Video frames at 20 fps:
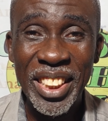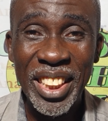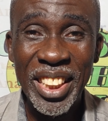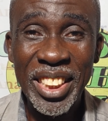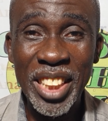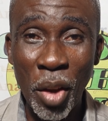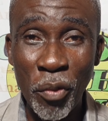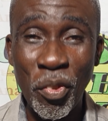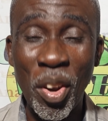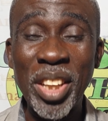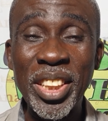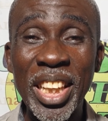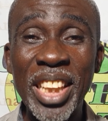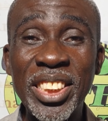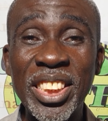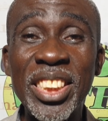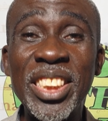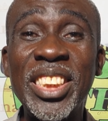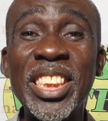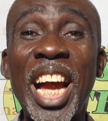The
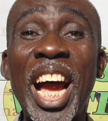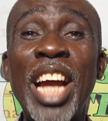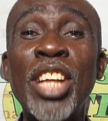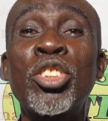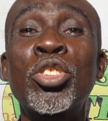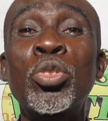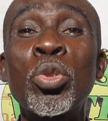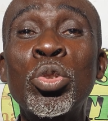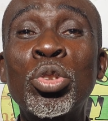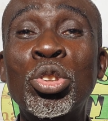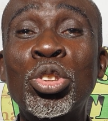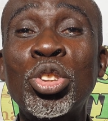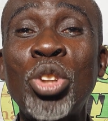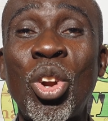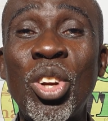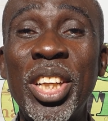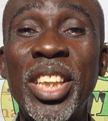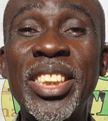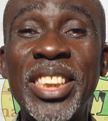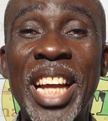foundations are too
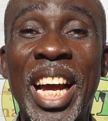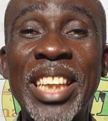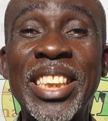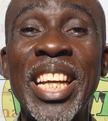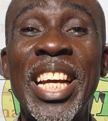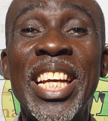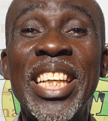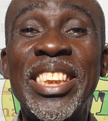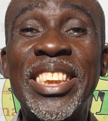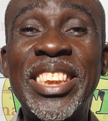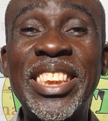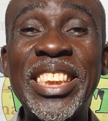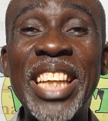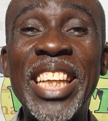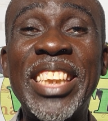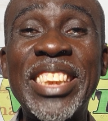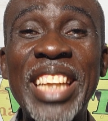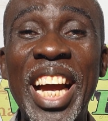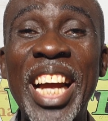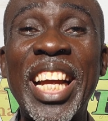solid that
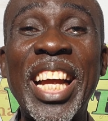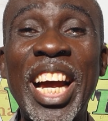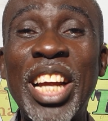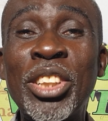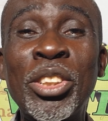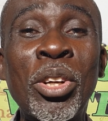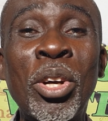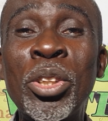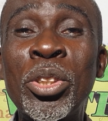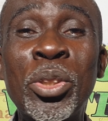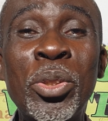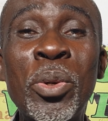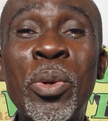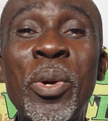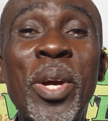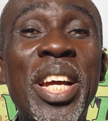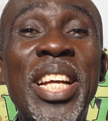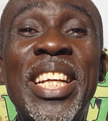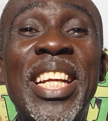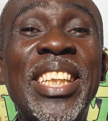Satan cannot do
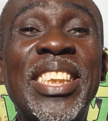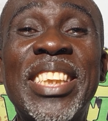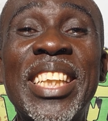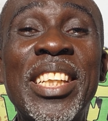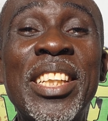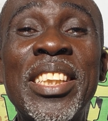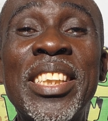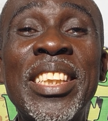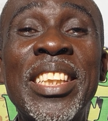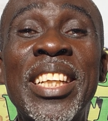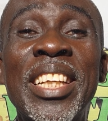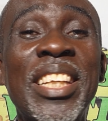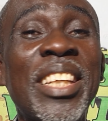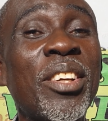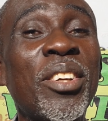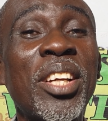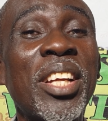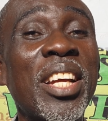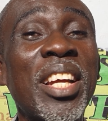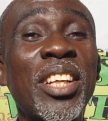anything
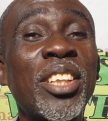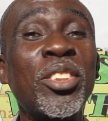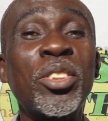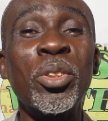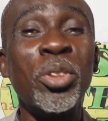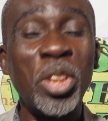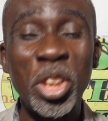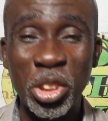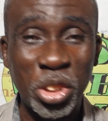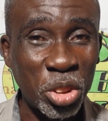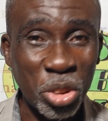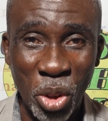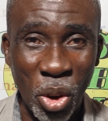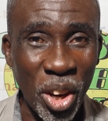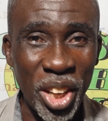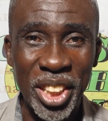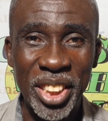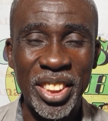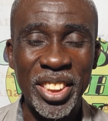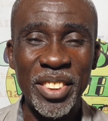to destroy
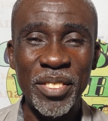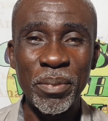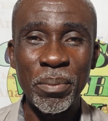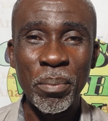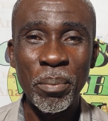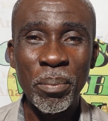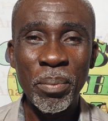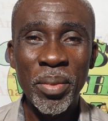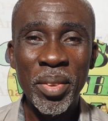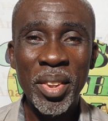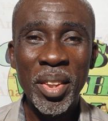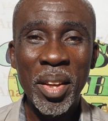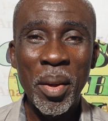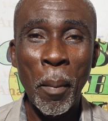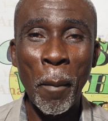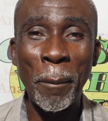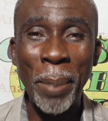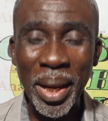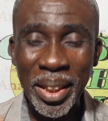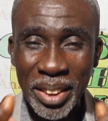it.
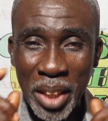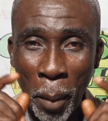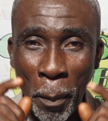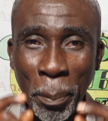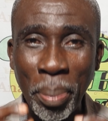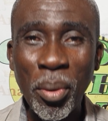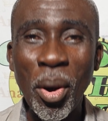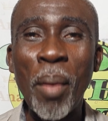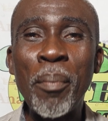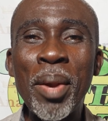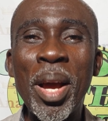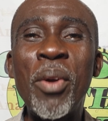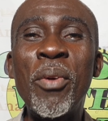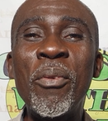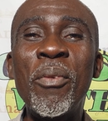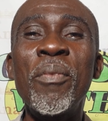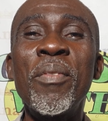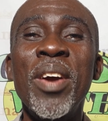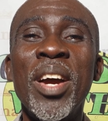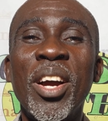But the
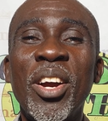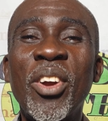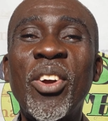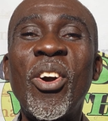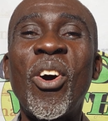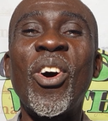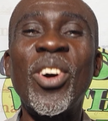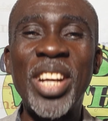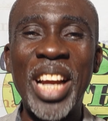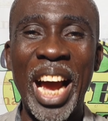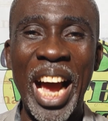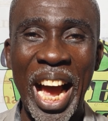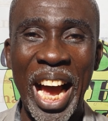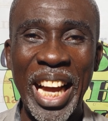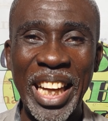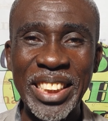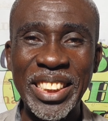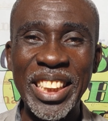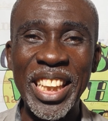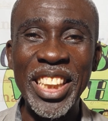problem God
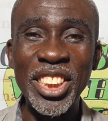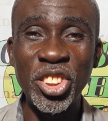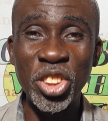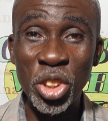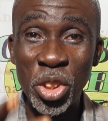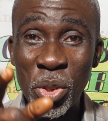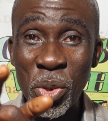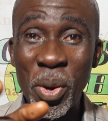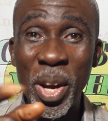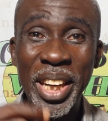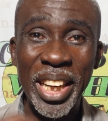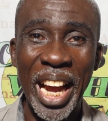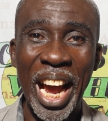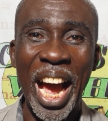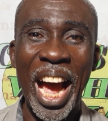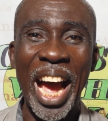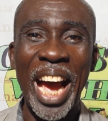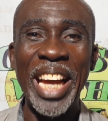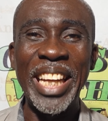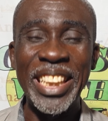has is you and
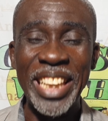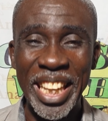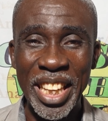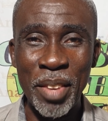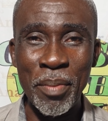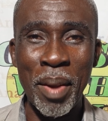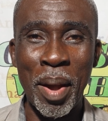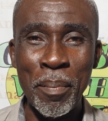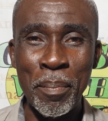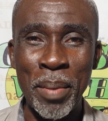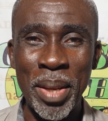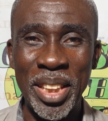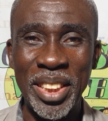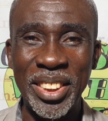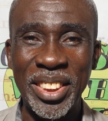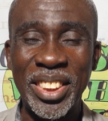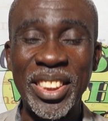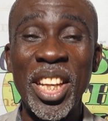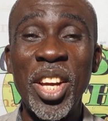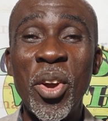I, the human
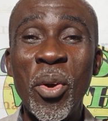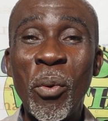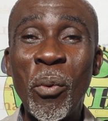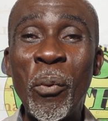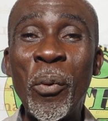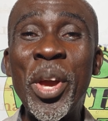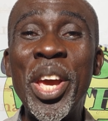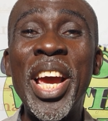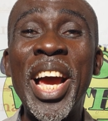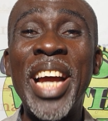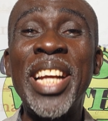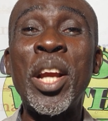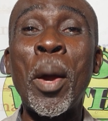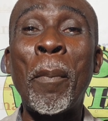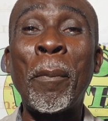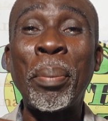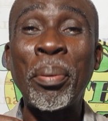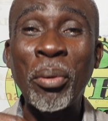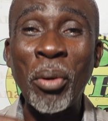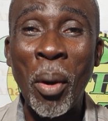beings. We are the
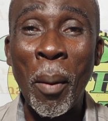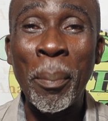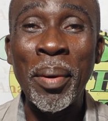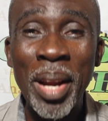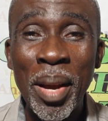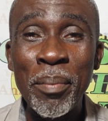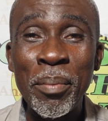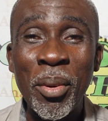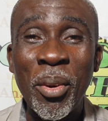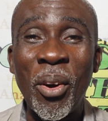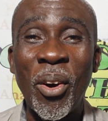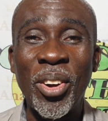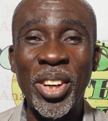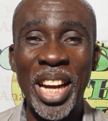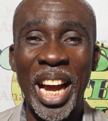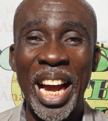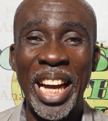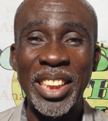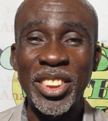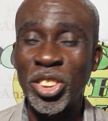problem God
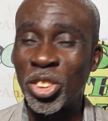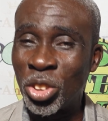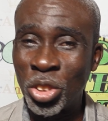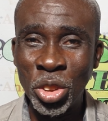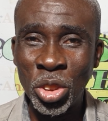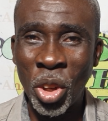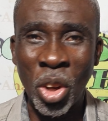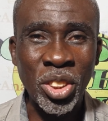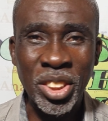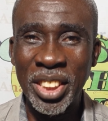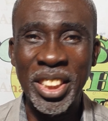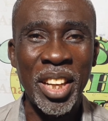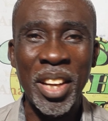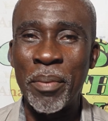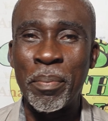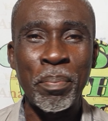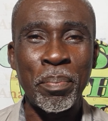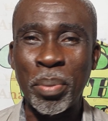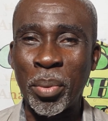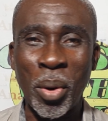has, not the
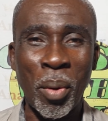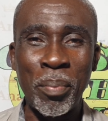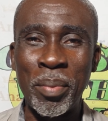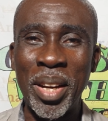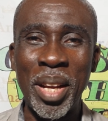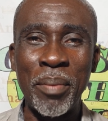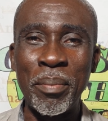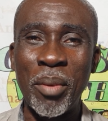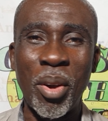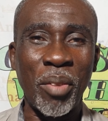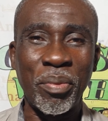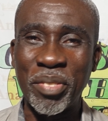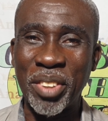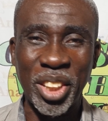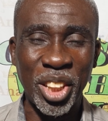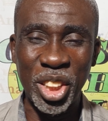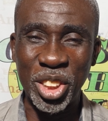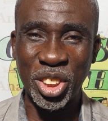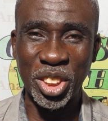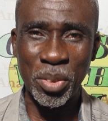problem of
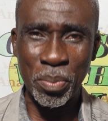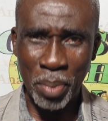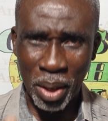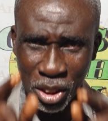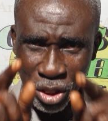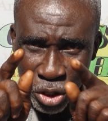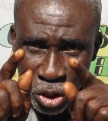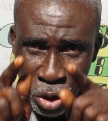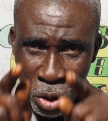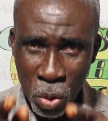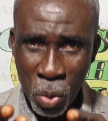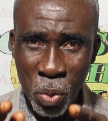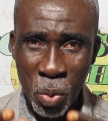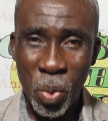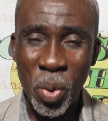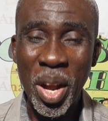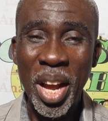creation, but you